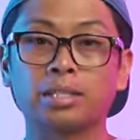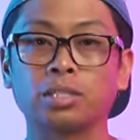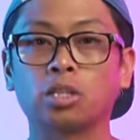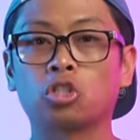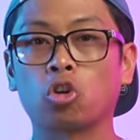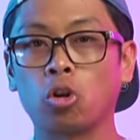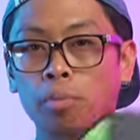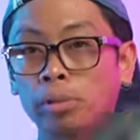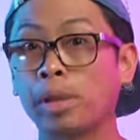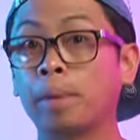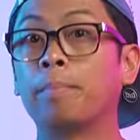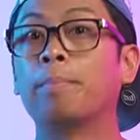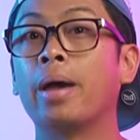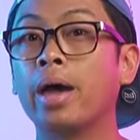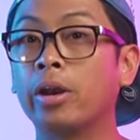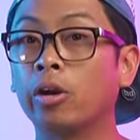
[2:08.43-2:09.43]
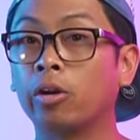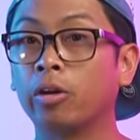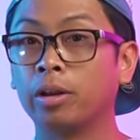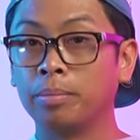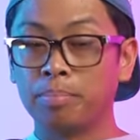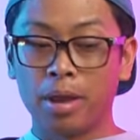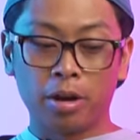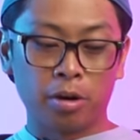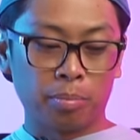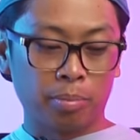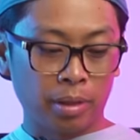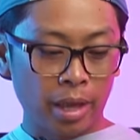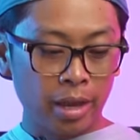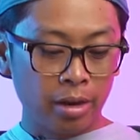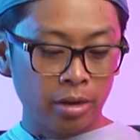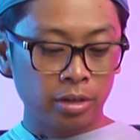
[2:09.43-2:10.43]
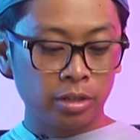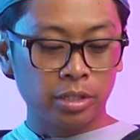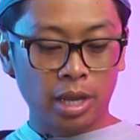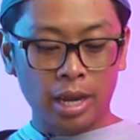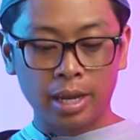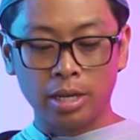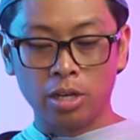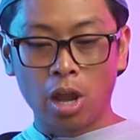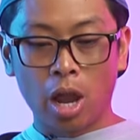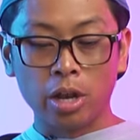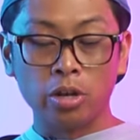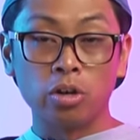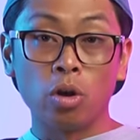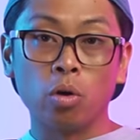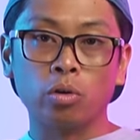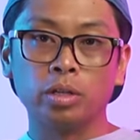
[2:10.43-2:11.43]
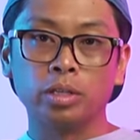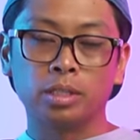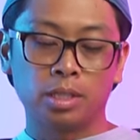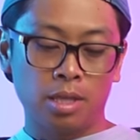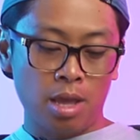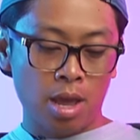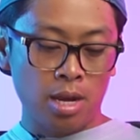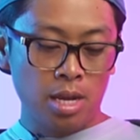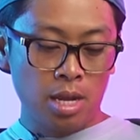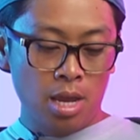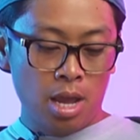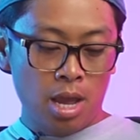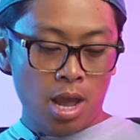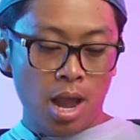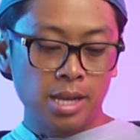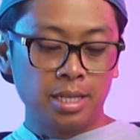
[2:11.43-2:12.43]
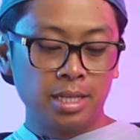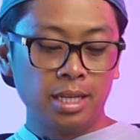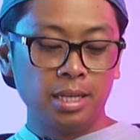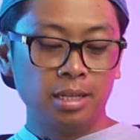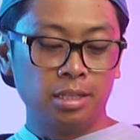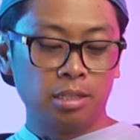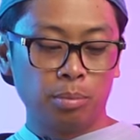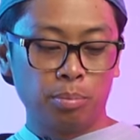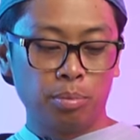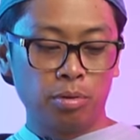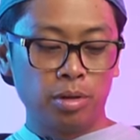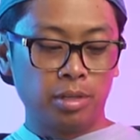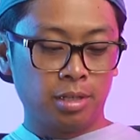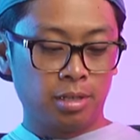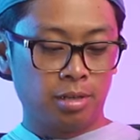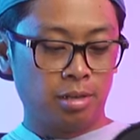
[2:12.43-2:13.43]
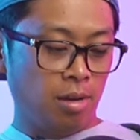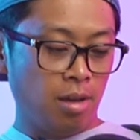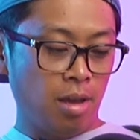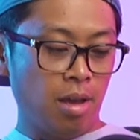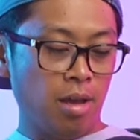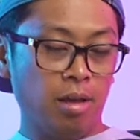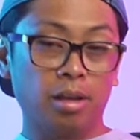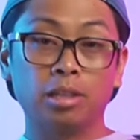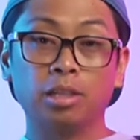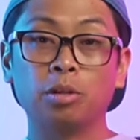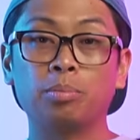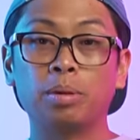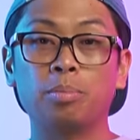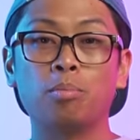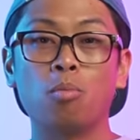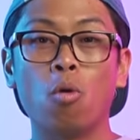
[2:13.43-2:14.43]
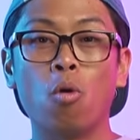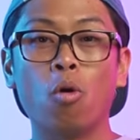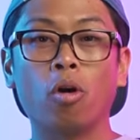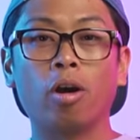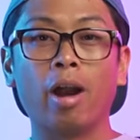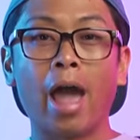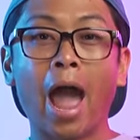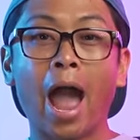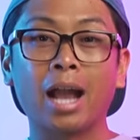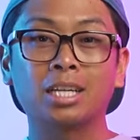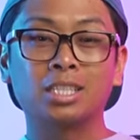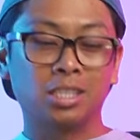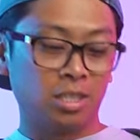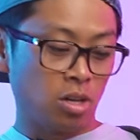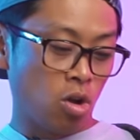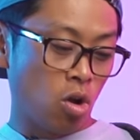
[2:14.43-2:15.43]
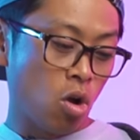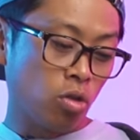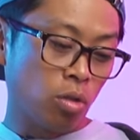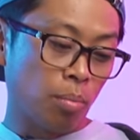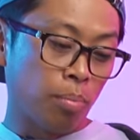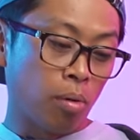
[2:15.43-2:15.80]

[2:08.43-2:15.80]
as I started playing better and better players, I, I noticed that I needed to put uh, a little bit more action on the